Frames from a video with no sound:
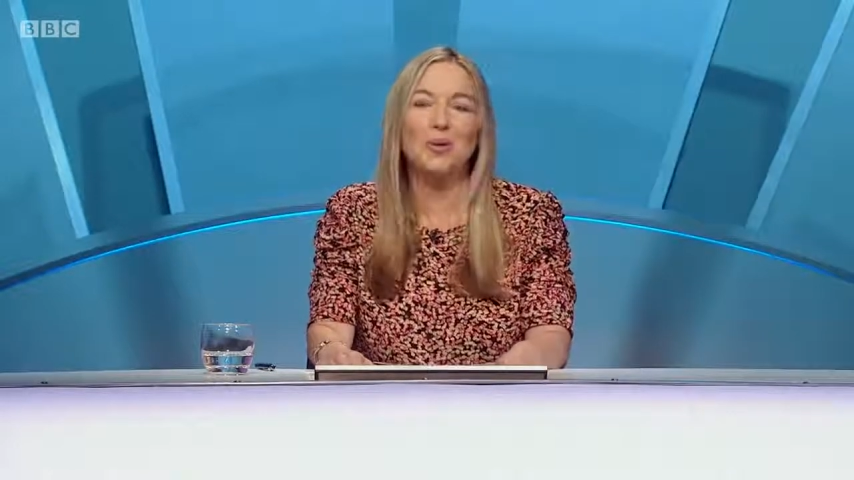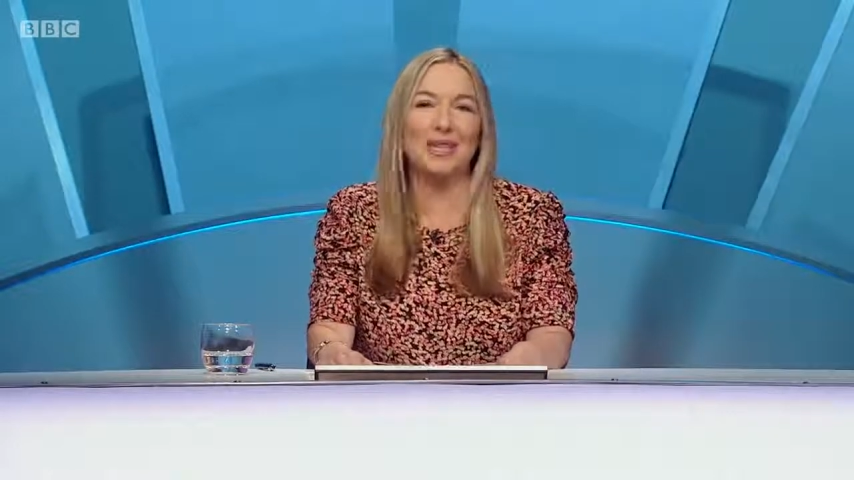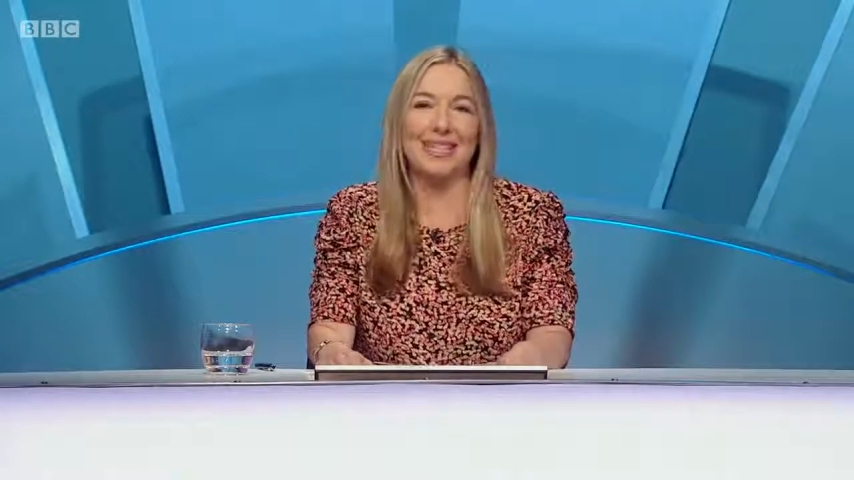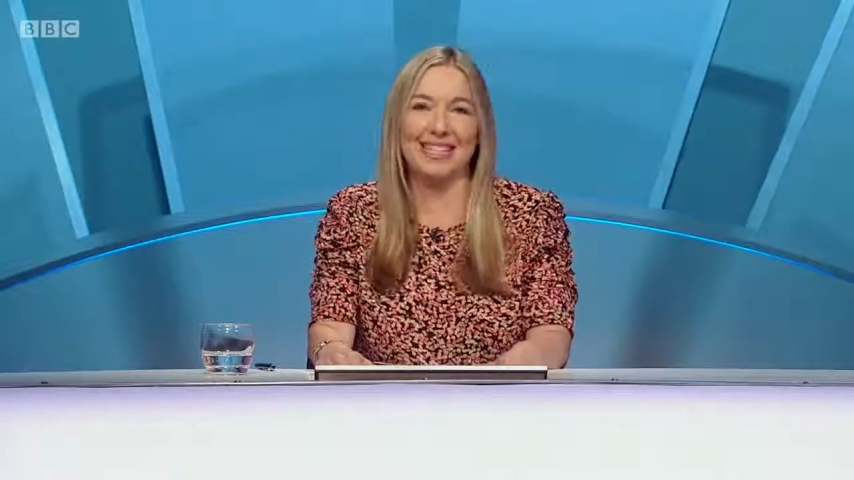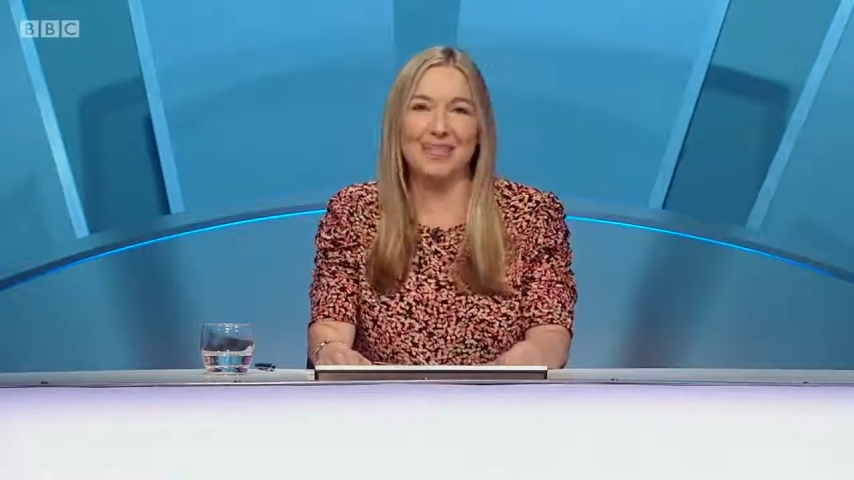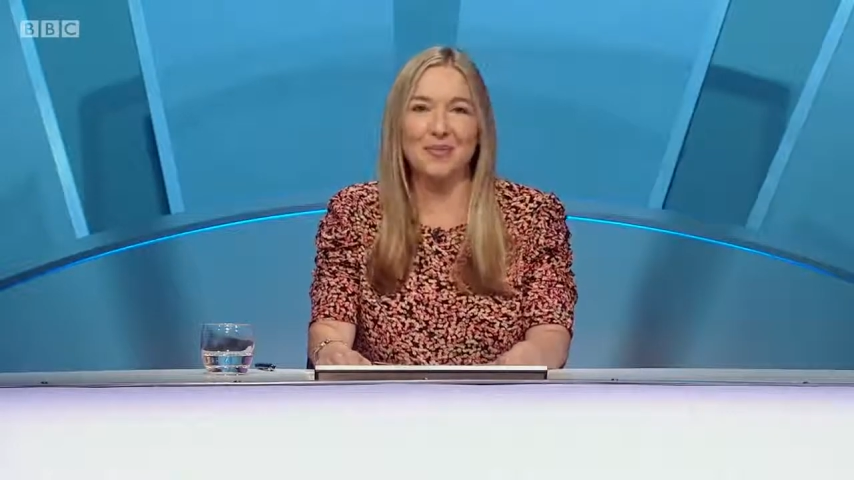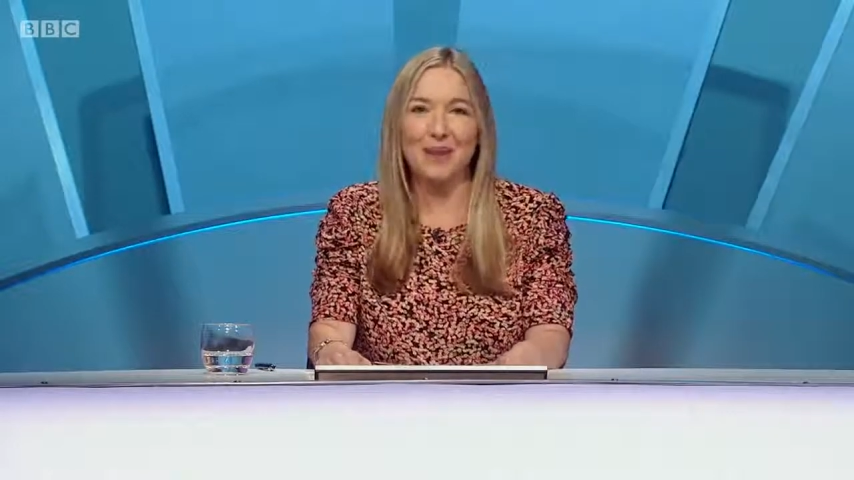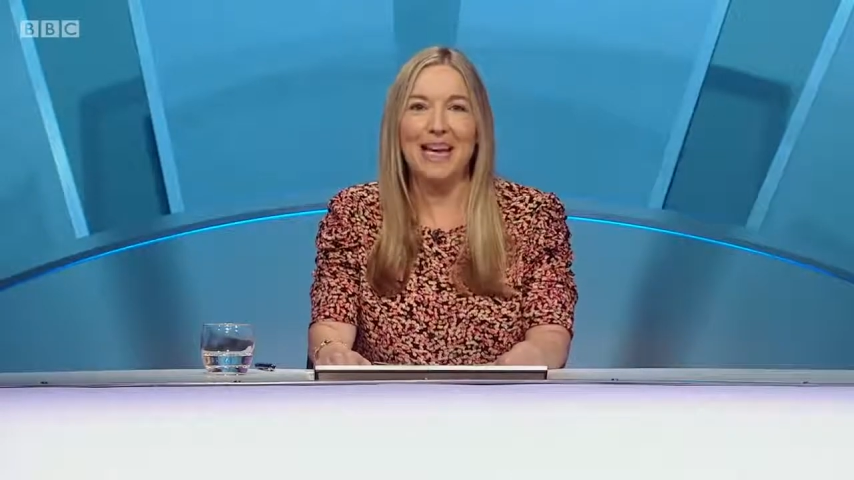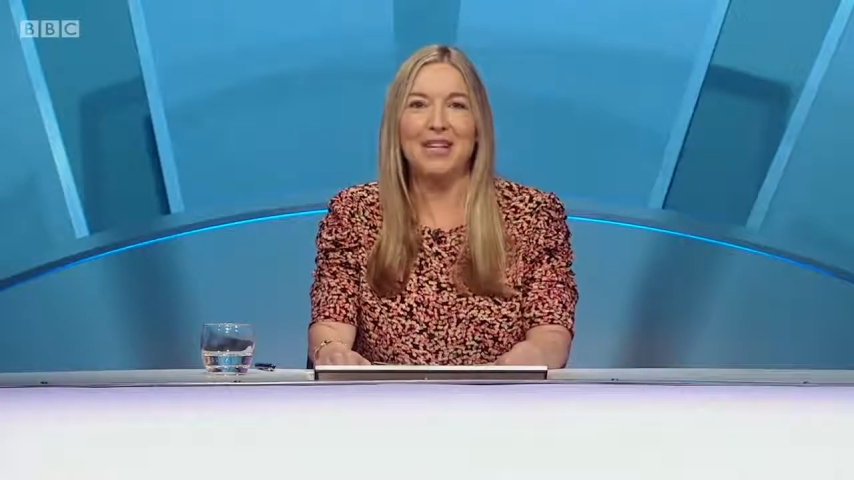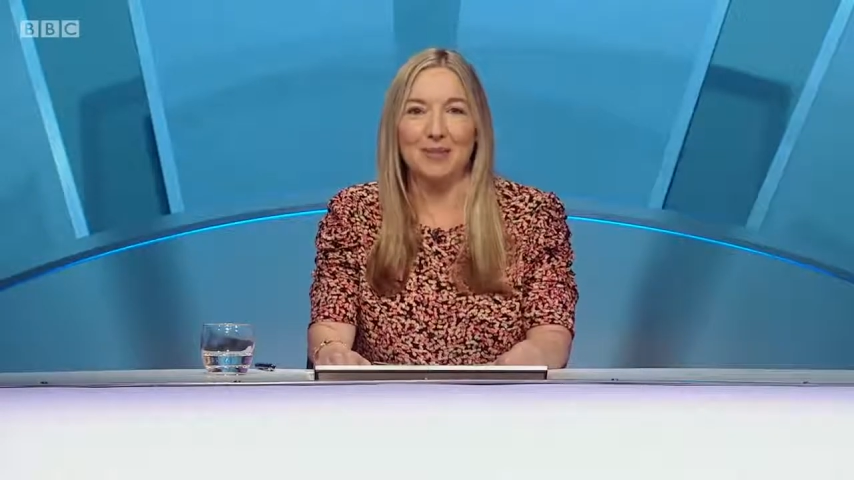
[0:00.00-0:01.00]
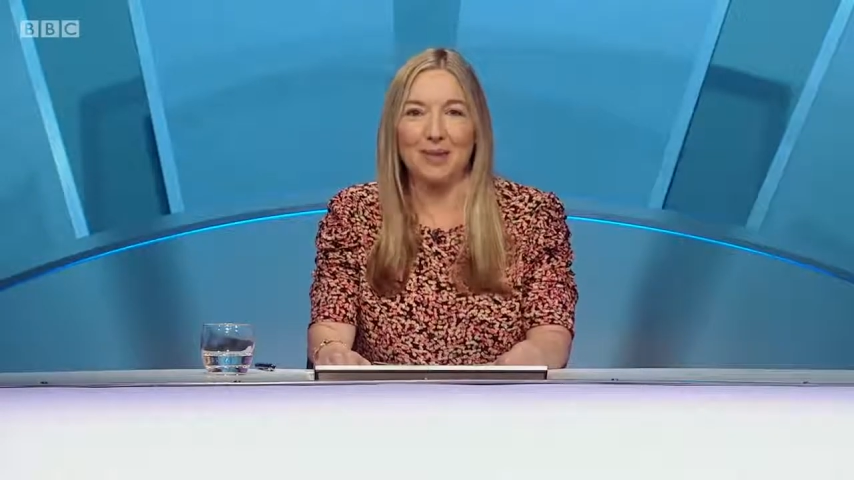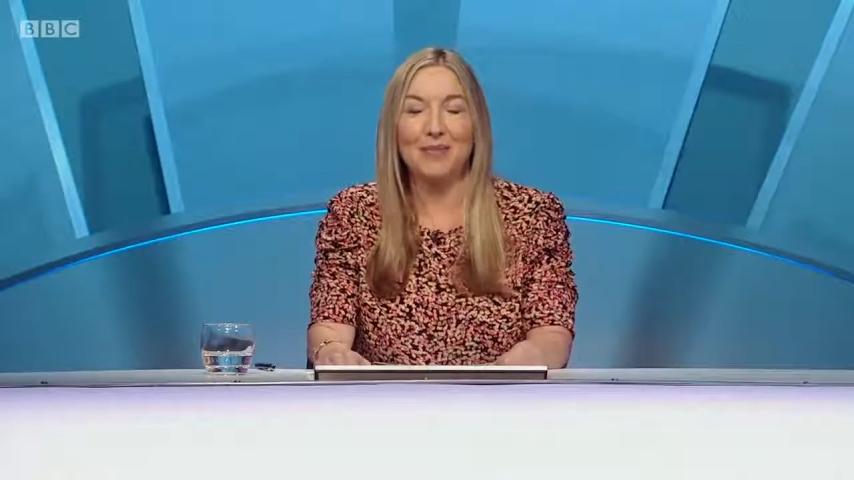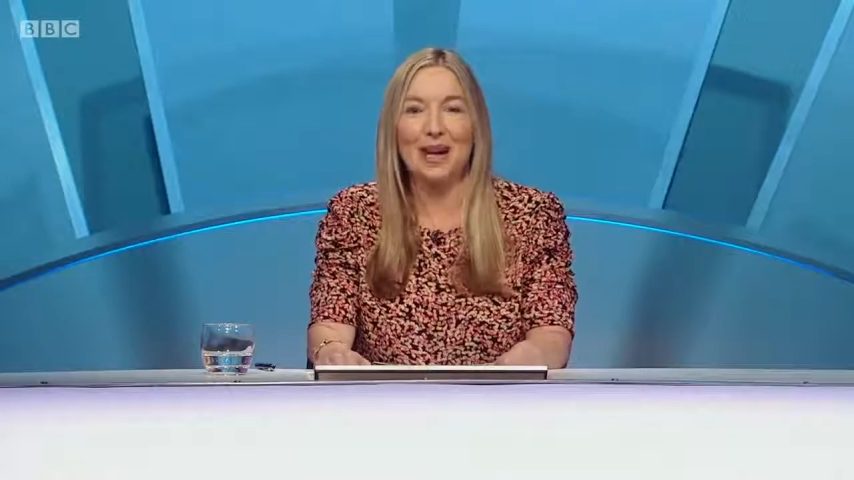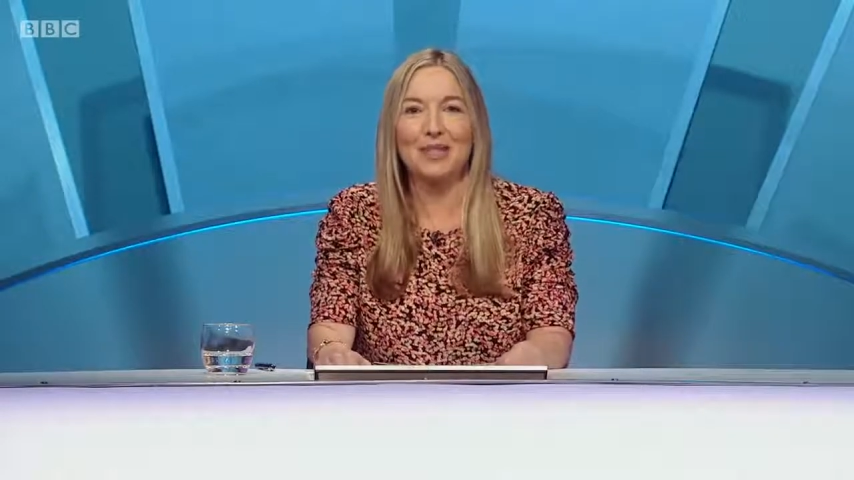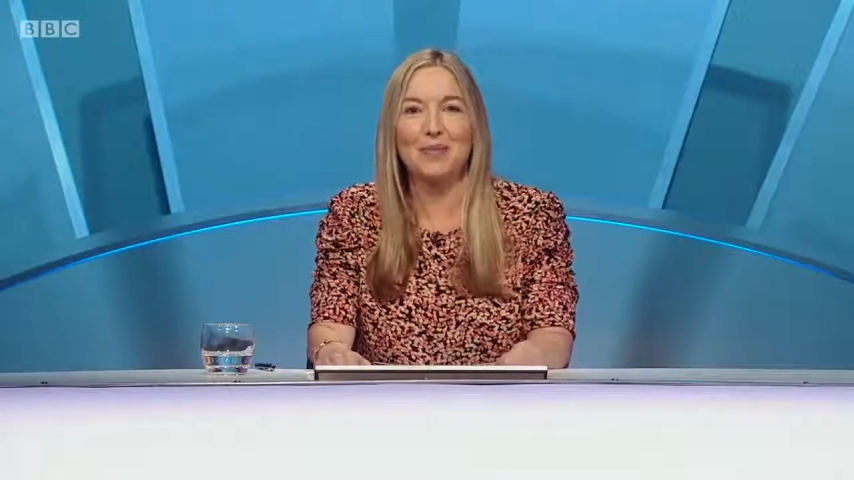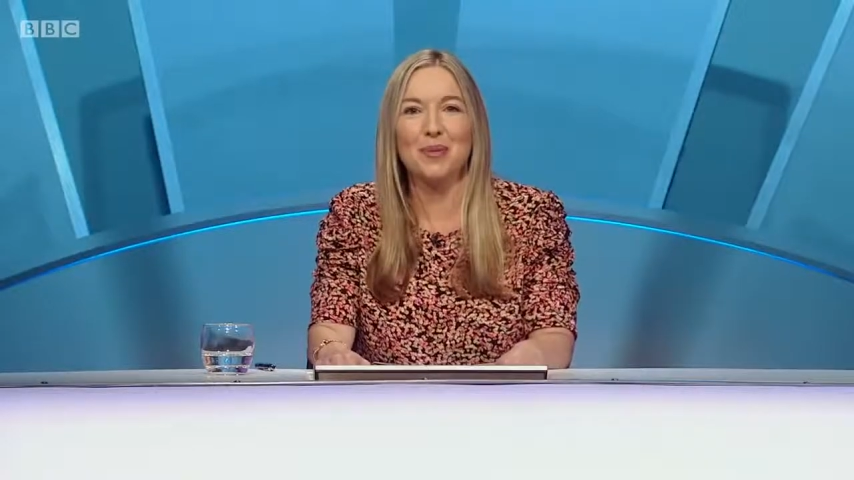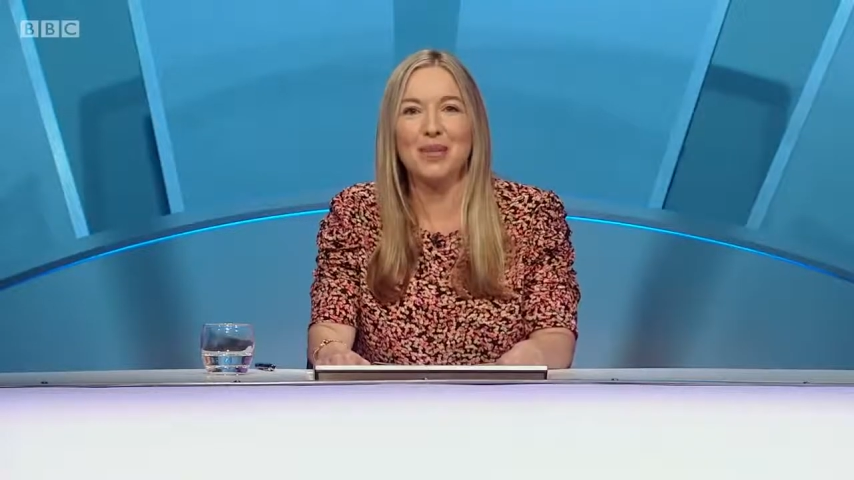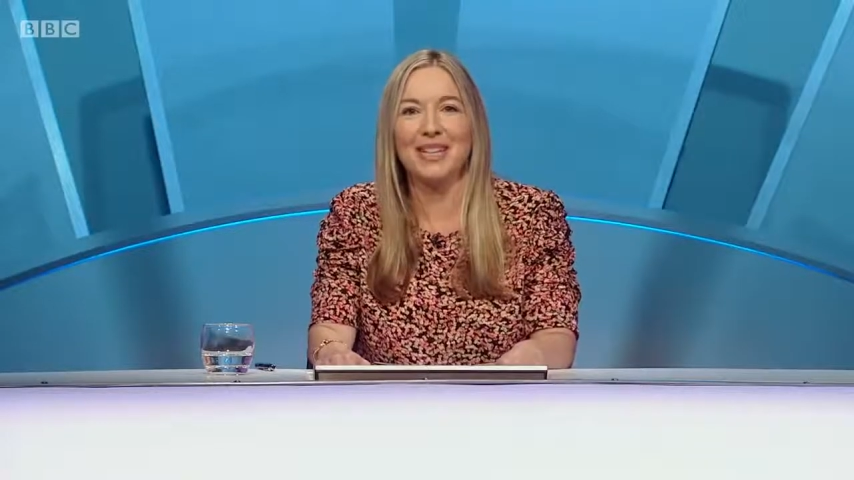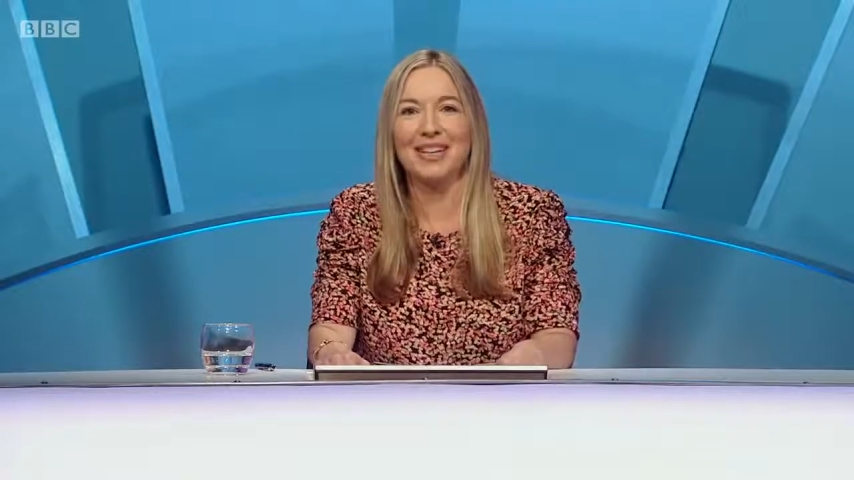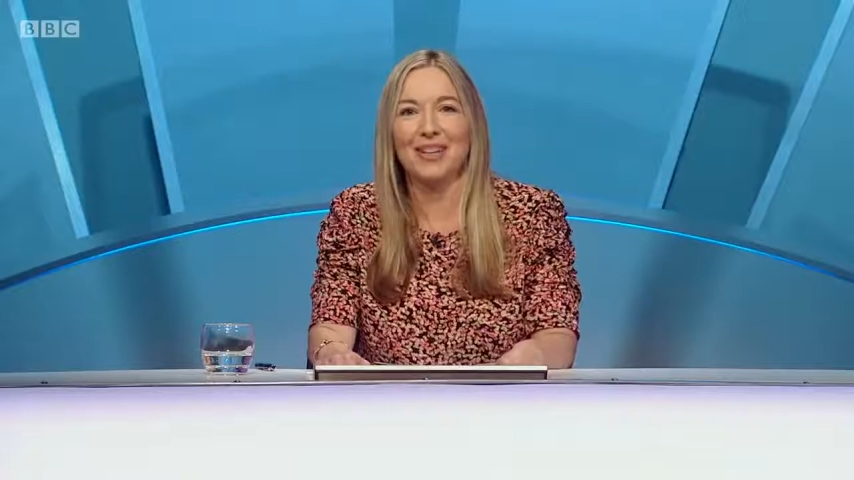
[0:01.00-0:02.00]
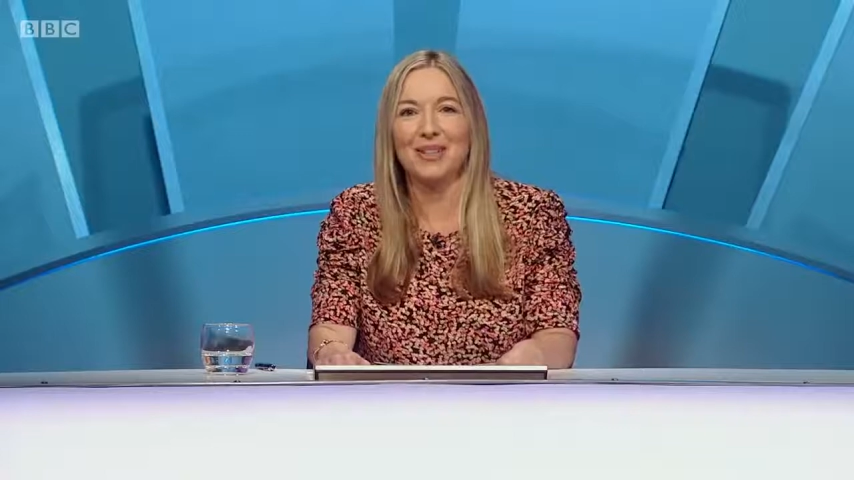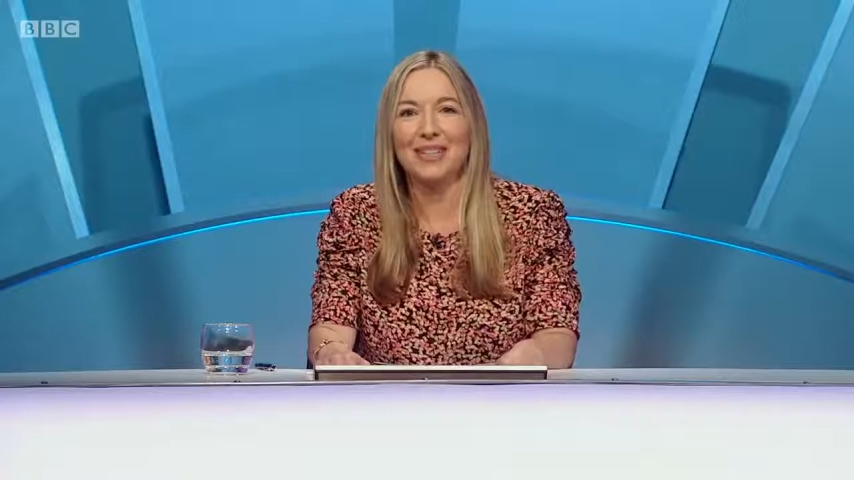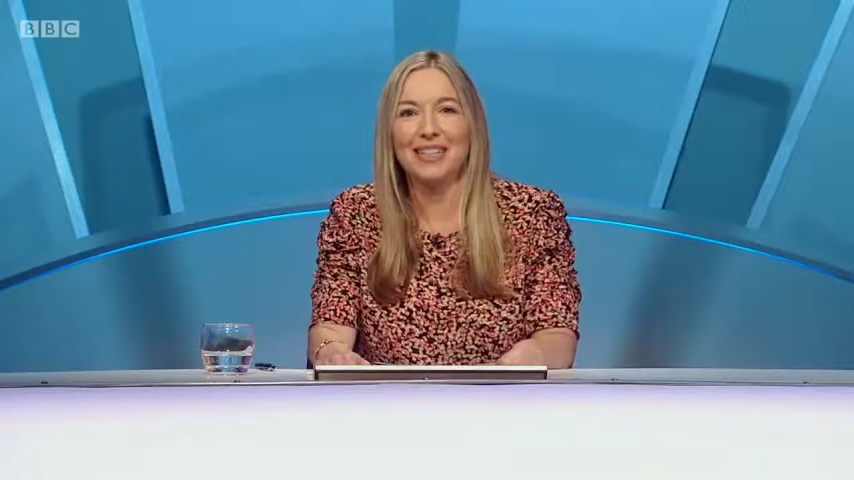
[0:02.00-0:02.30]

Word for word: Weeks in Bed with Michael Portillo.